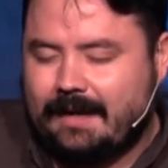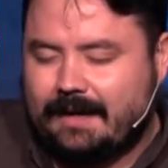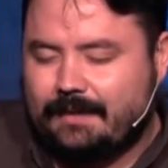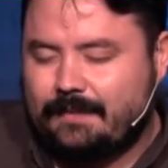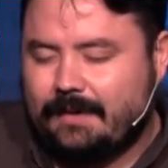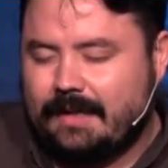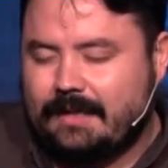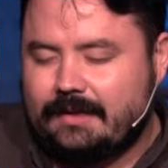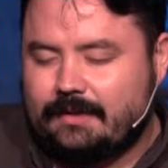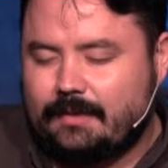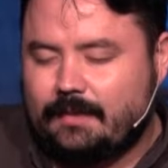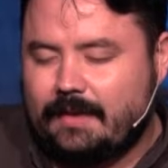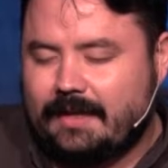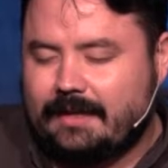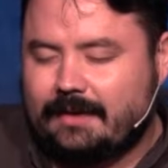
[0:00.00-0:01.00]
I pray that you
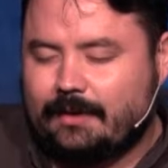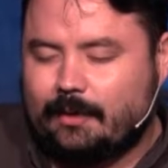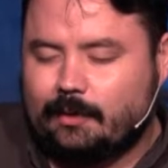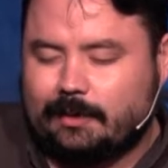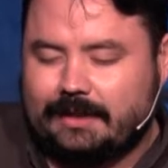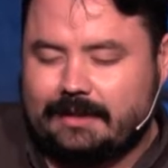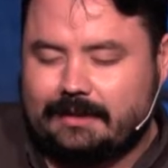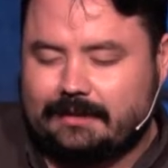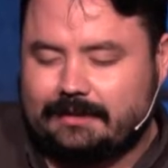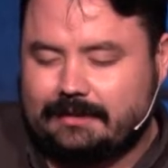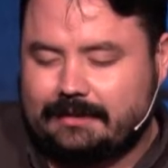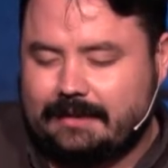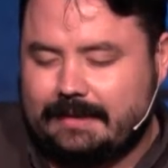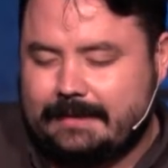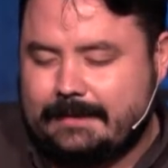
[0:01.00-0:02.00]
would make it holy.
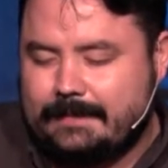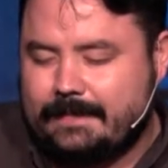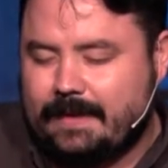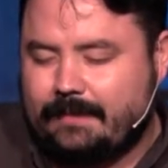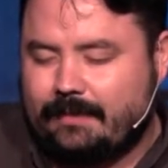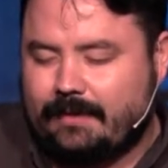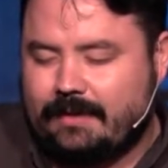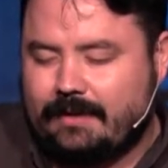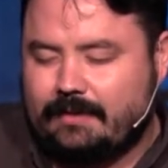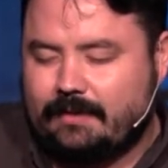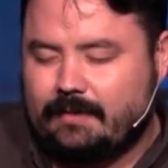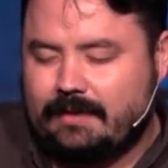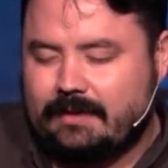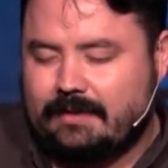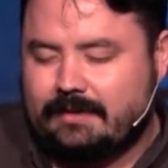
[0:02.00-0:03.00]
I pray that it
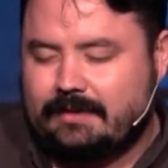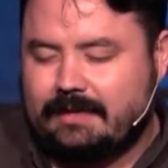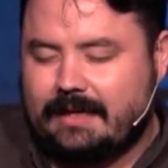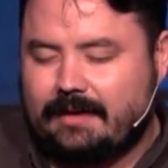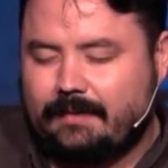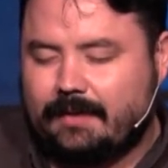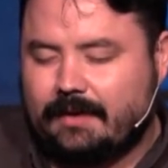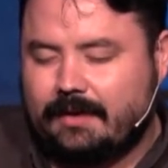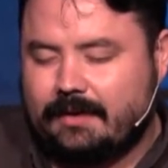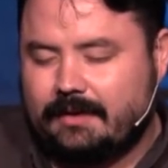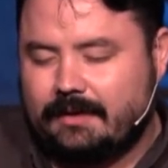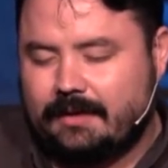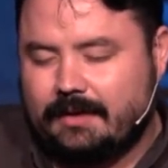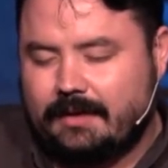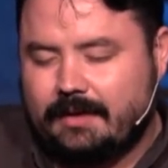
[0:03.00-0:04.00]
would be set
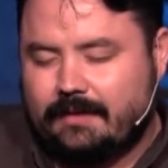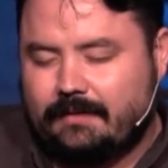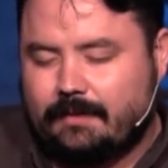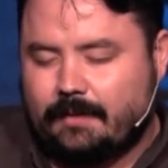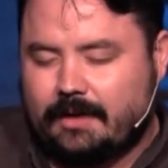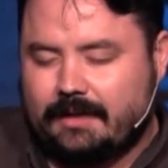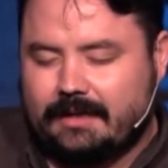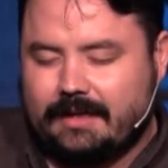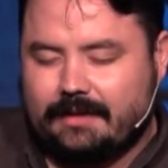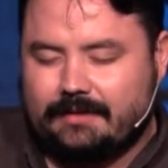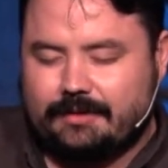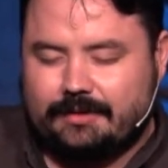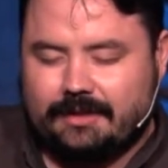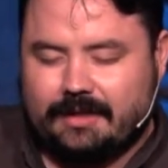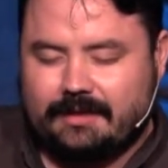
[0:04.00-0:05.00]
apart from all the
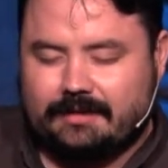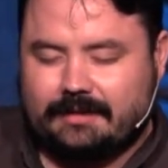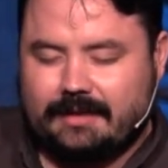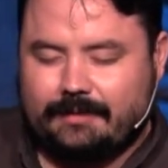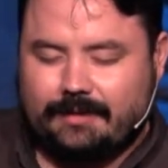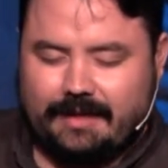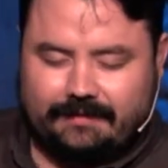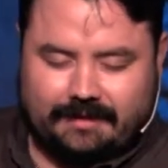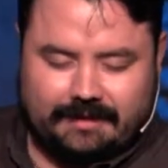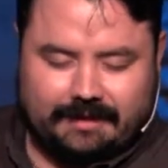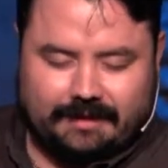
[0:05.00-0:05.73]
other junk that we have to